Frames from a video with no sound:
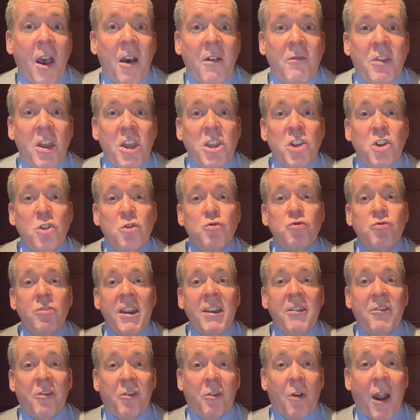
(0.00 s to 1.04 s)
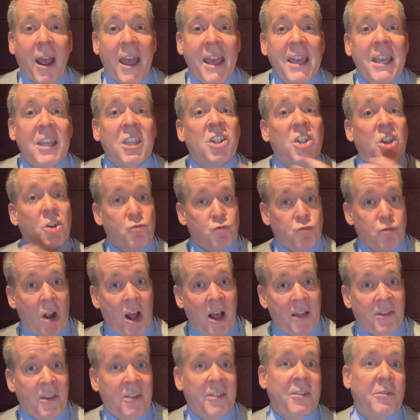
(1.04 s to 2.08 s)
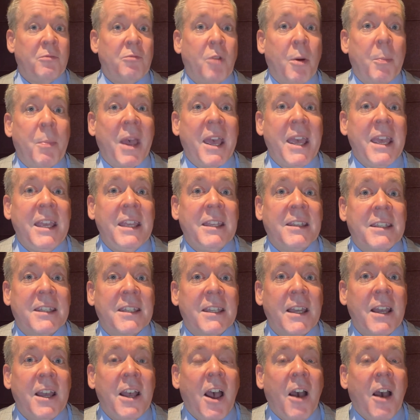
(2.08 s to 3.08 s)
that you rephrase rather than repeat,